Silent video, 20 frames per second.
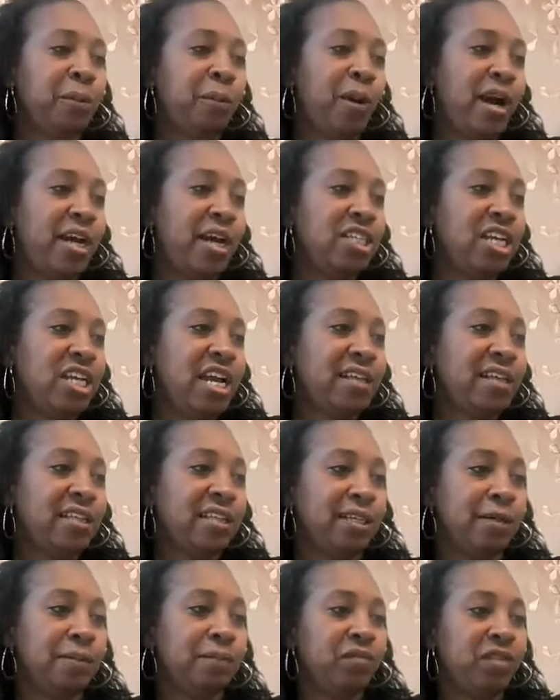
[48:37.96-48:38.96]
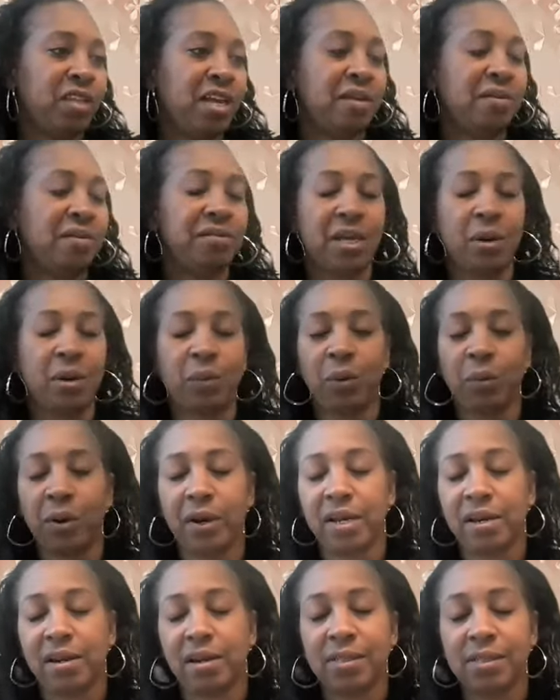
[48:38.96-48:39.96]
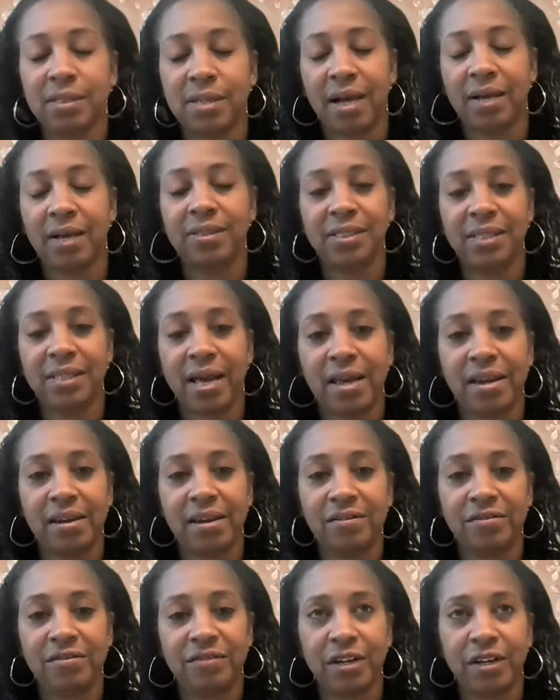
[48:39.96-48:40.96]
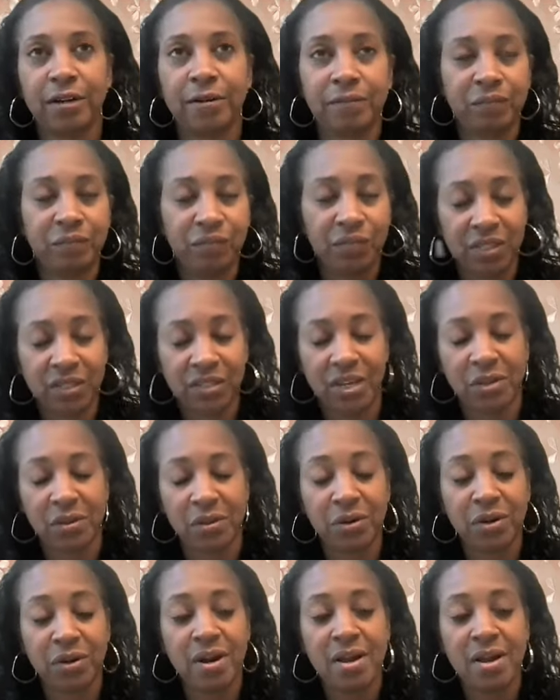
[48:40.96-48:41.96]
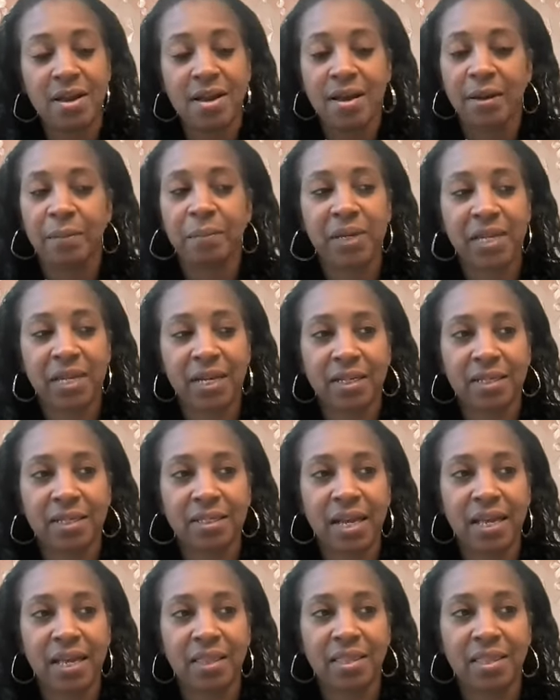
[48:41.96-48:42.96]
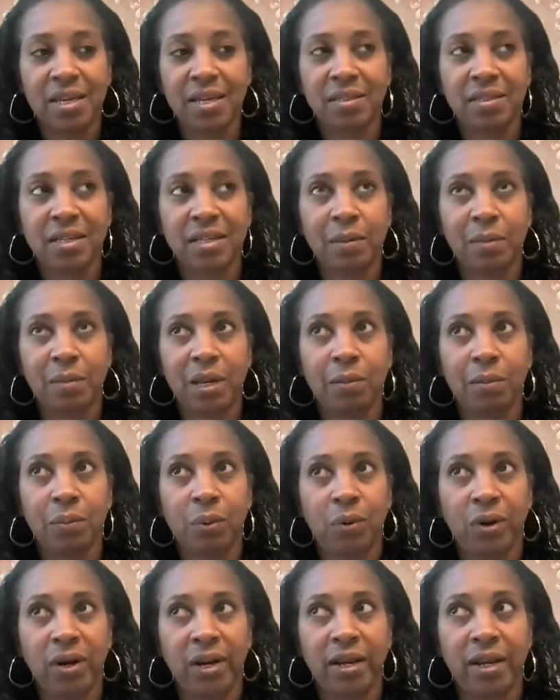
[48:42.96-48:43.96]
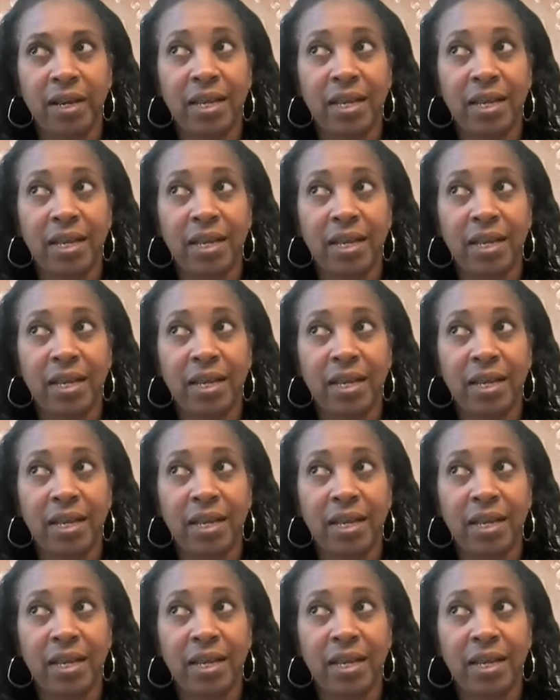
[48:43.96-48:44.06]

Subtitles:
project that we're working on outside of this other, because I think it's going to be important.